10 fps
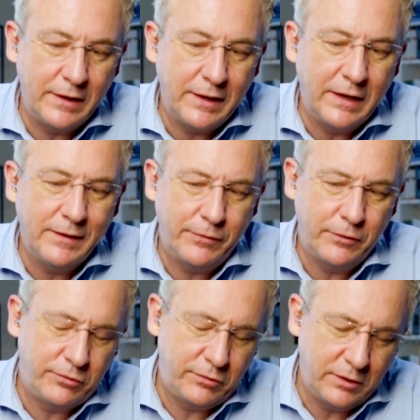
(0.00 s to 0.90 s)
I, I like
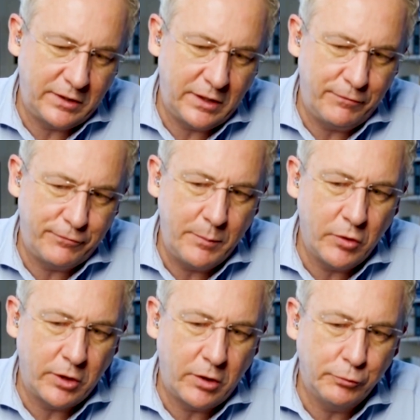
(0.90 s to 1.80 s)
this, this kind of
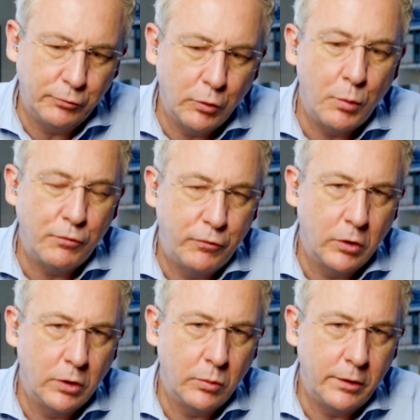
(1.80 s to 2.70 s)
framework called row
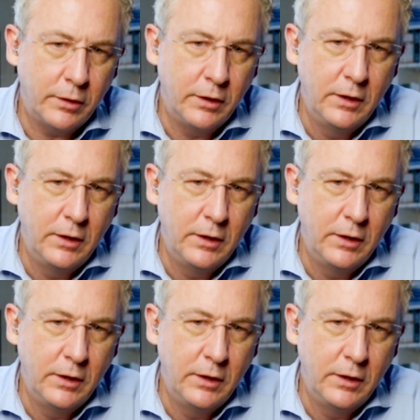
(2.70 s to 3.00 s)
forward.